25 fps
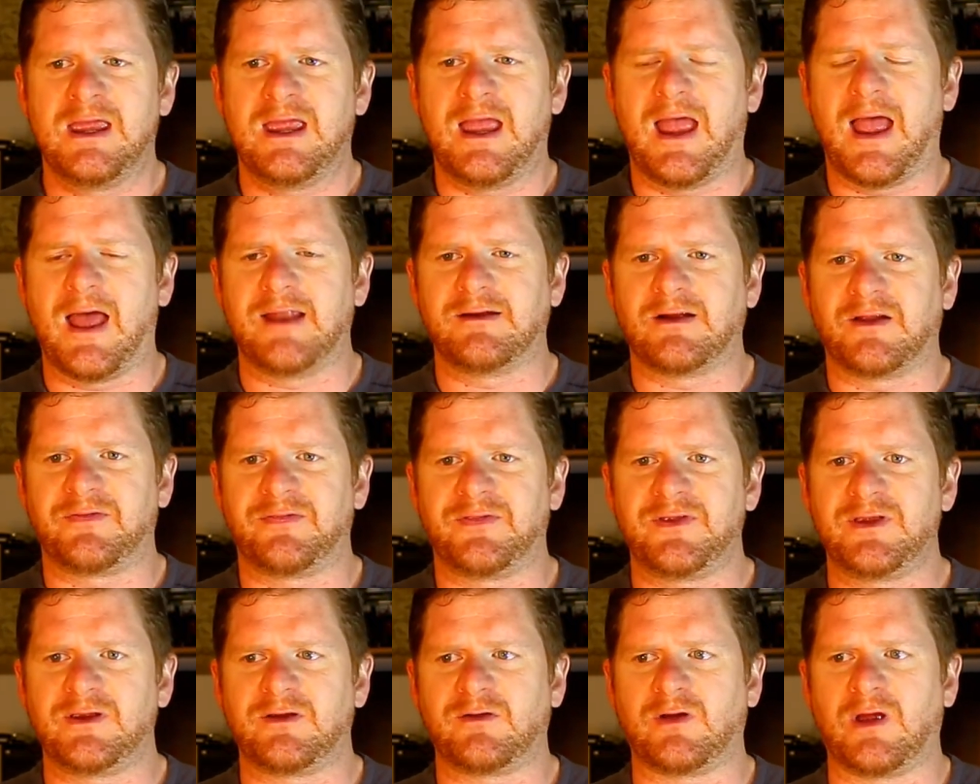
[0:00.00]
And I
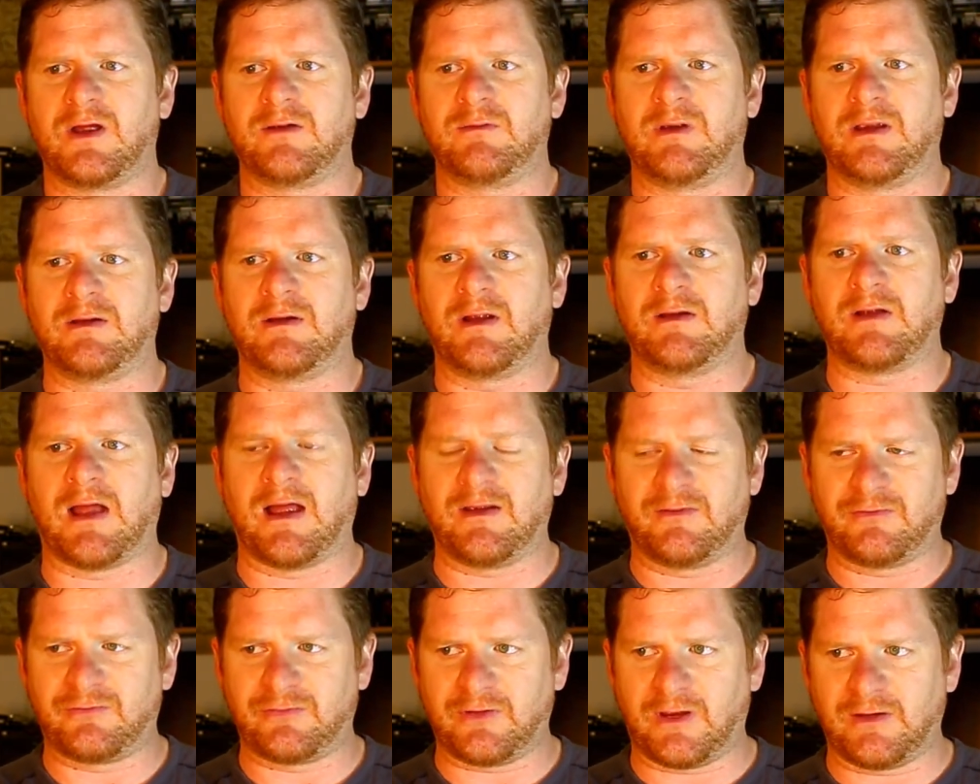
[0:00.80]
think
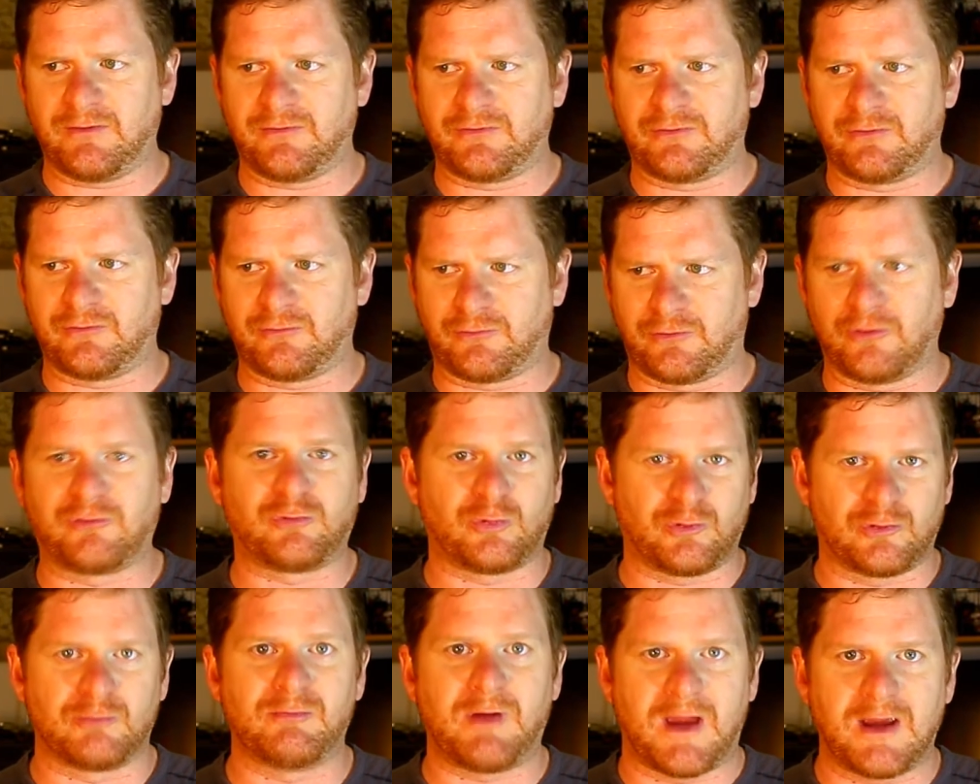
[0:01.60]
as this
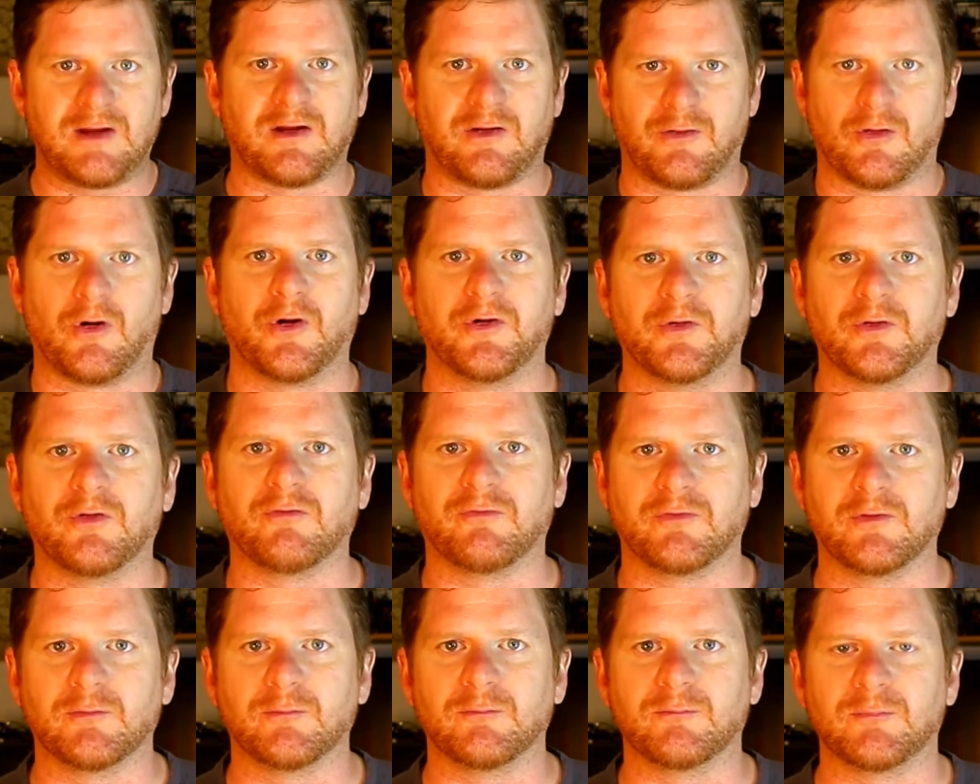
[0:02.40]
was made in honor
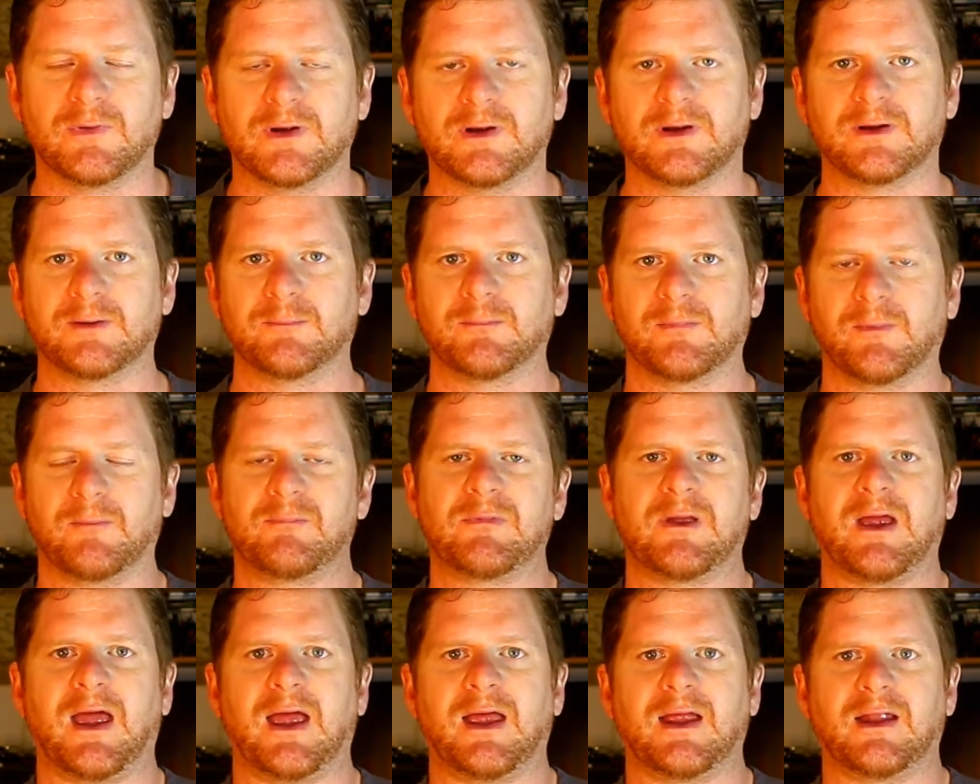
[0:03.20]
of them,
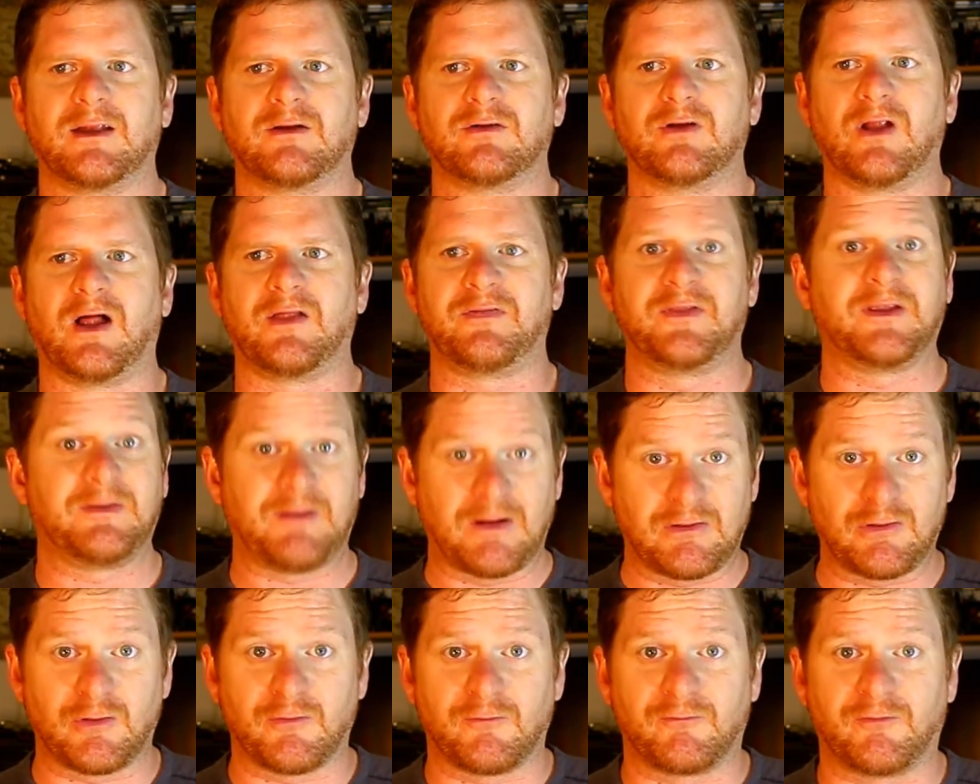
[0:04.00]
and I think they
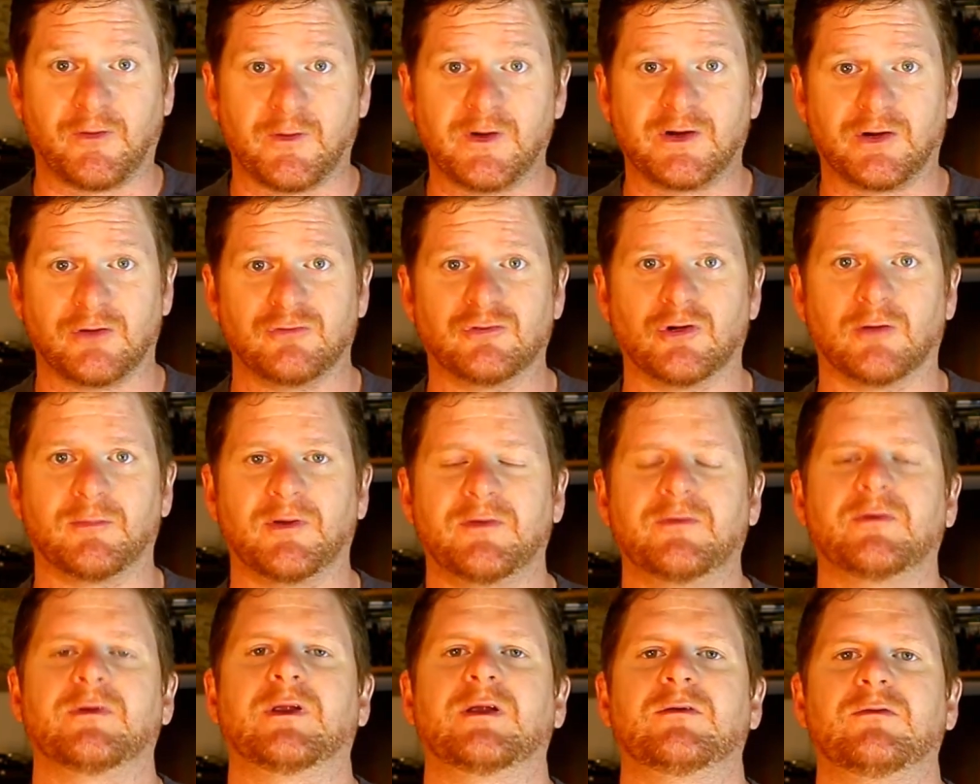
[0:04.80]
did a very good job. I
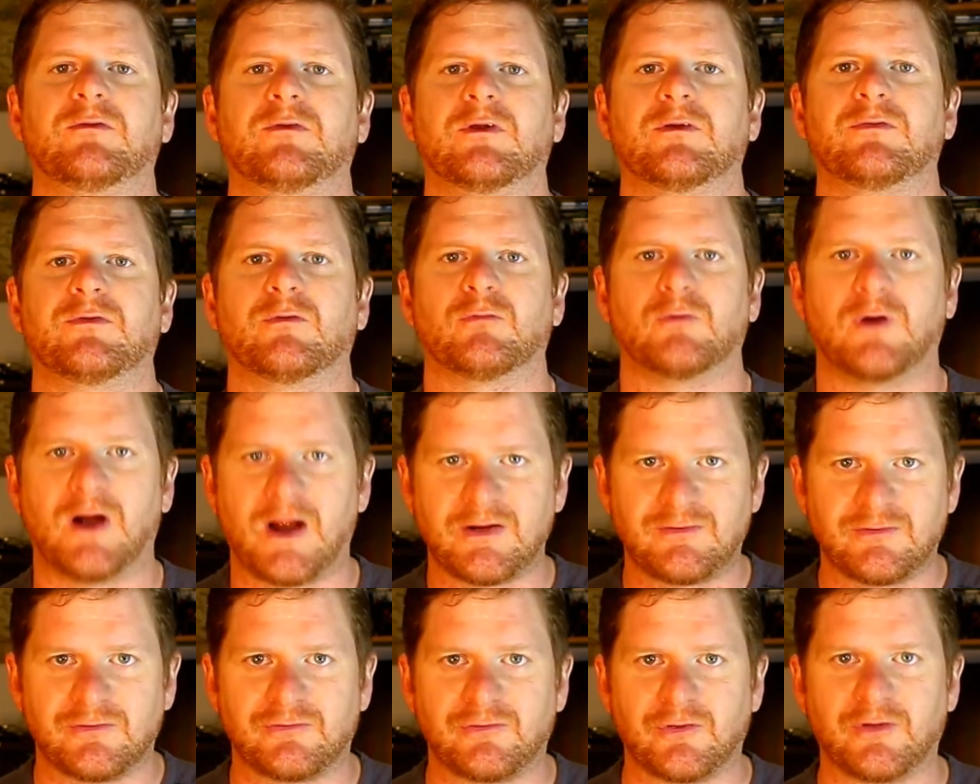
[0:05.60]
think the
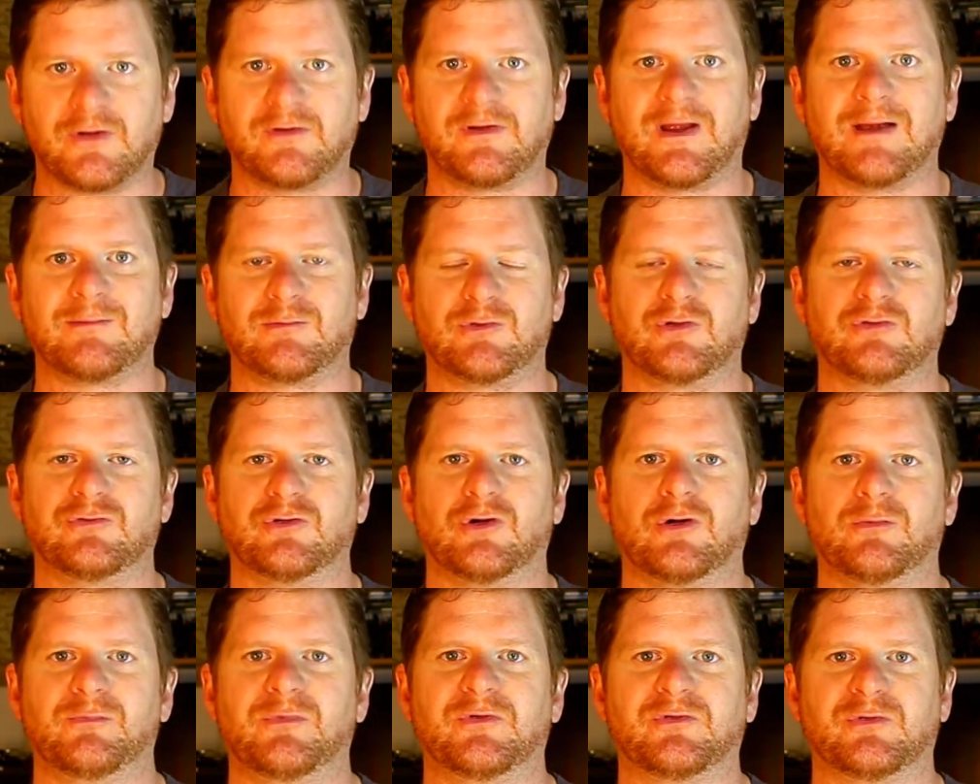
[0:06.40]
writers did a damn good
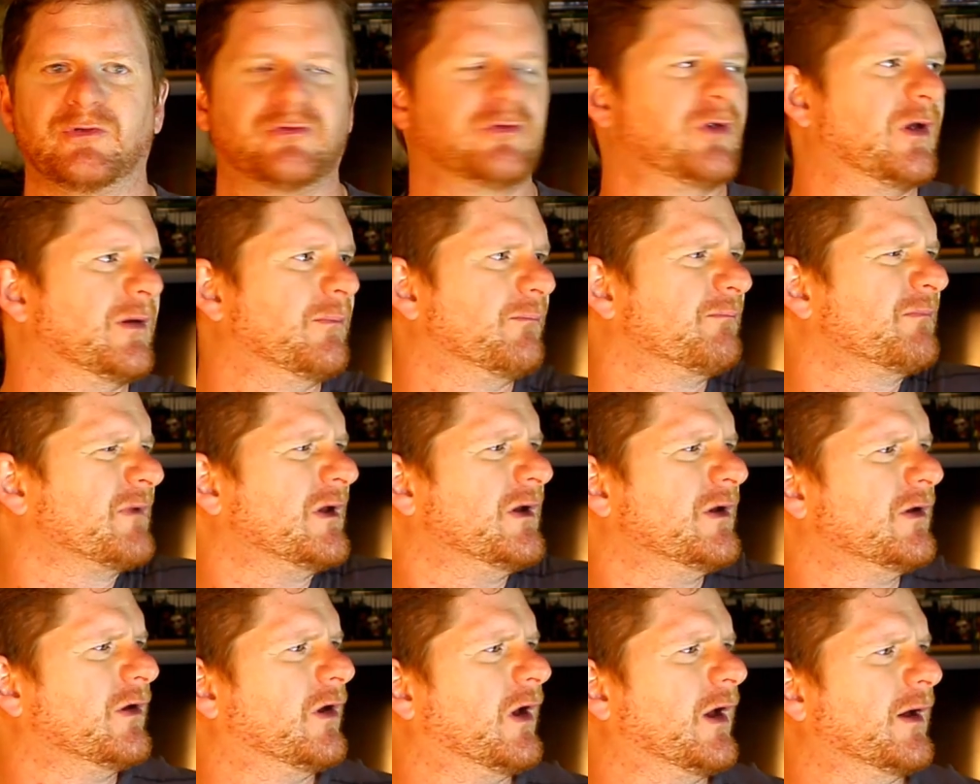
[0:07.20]
job. This was,
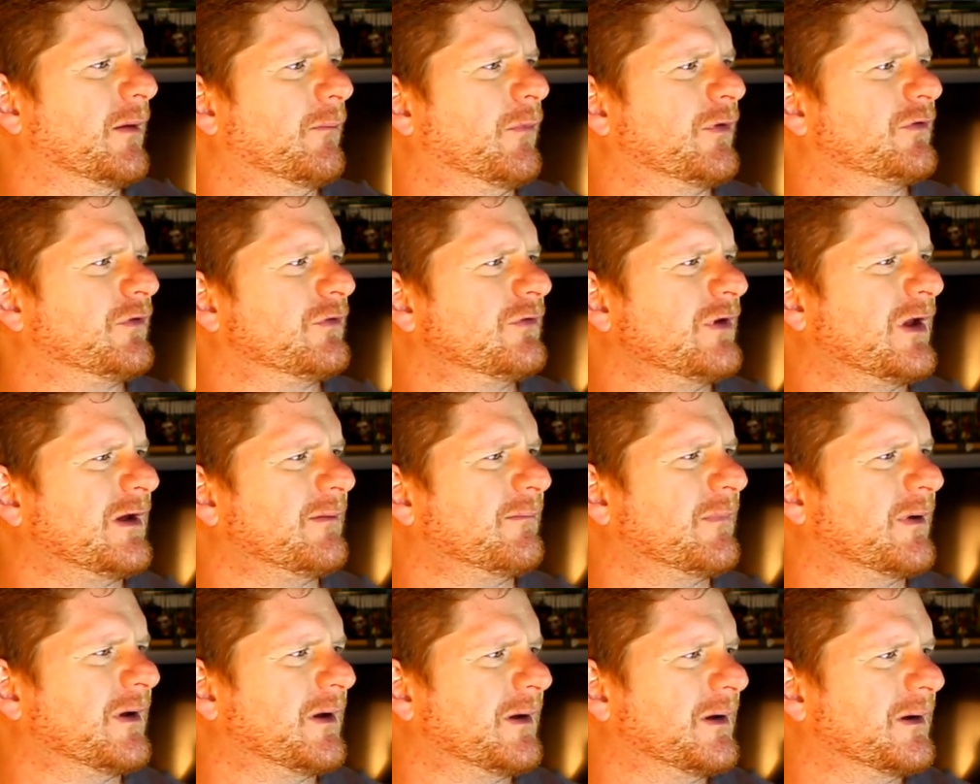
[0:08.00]
what's his name?